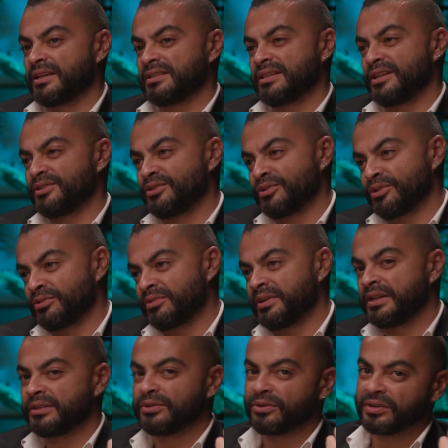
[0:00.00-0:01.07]
I said, you know
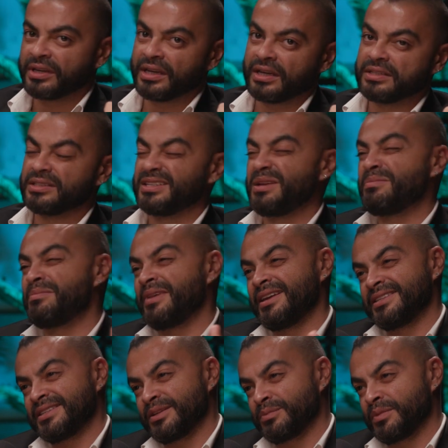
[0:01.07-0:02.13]
what? Okay, it's
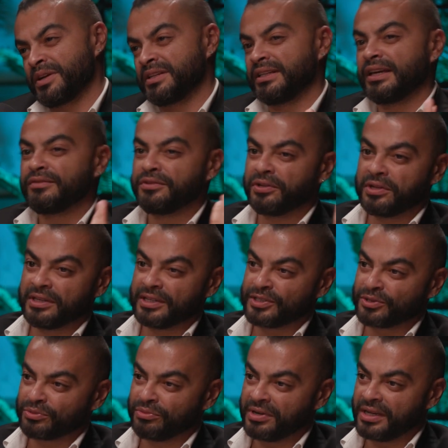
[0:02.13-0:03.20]
amazing money. Everything
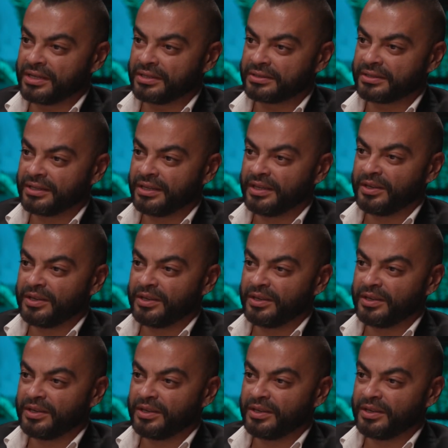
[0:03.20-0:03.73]
is great.